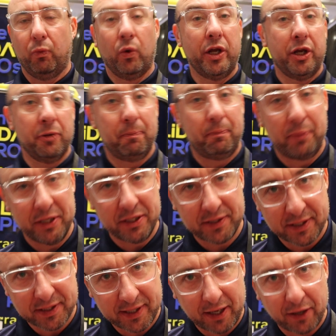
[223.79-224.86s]
what your
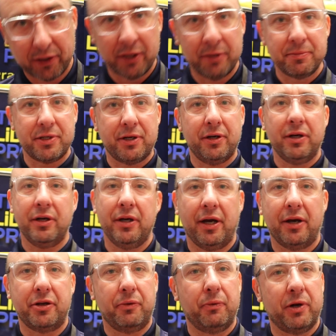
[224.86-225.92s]
business outcomes are,
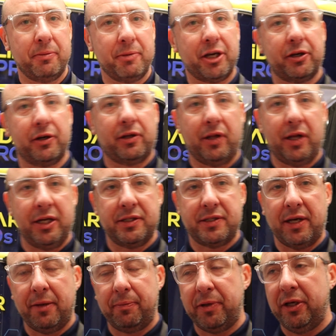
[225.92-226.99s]
how you want to make your
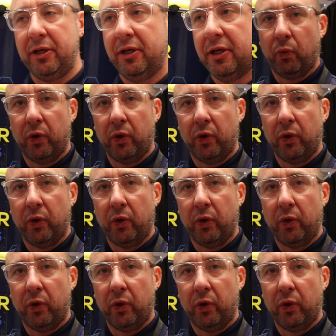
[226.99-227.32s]
clients happy.